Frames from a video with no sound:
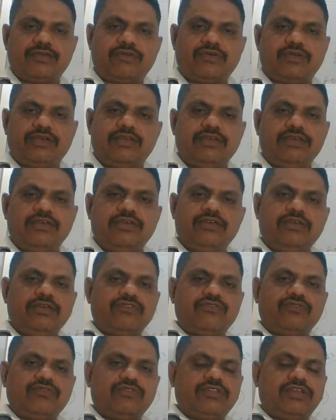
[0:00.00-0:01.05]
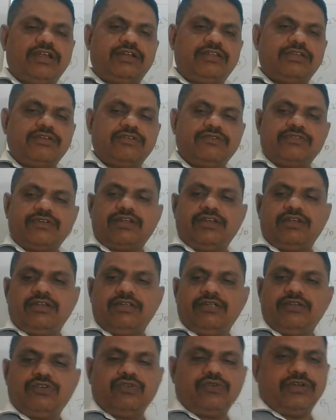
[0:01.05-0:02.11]
Okay. So that we
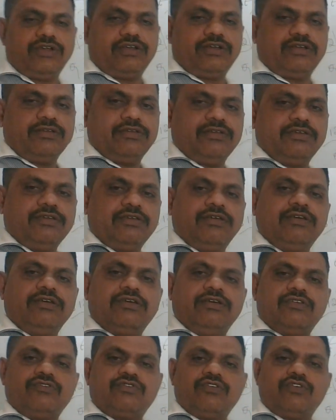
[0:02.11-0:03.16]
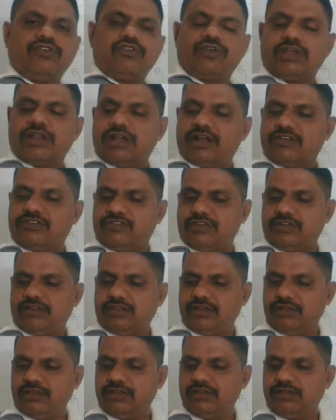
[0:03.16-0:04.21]
can do it. So you cannot
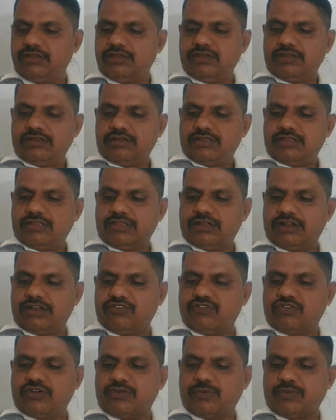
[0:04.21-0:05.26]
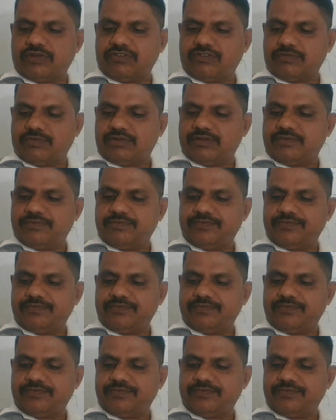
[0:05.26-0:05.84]
say that is not possible.